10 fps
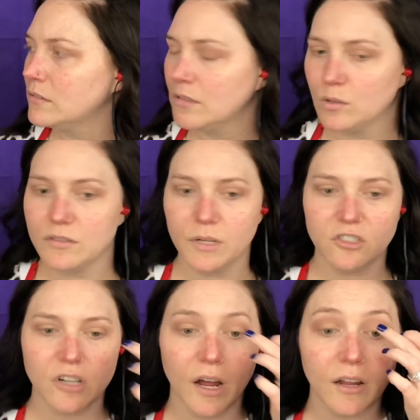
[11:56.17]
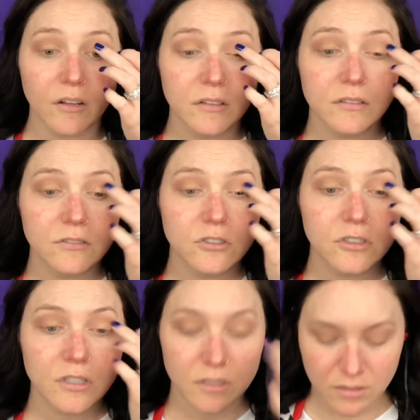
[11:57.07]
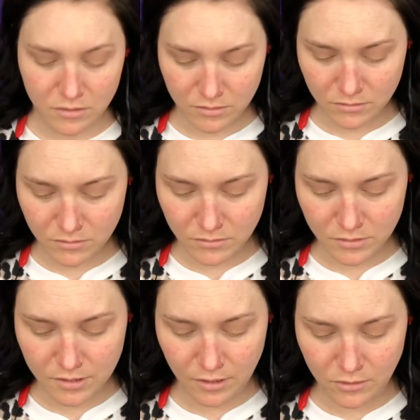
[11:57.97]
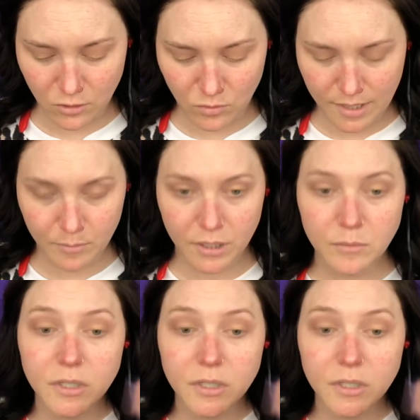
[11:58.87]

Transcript: It's my child. Jeez. Scared the crap out of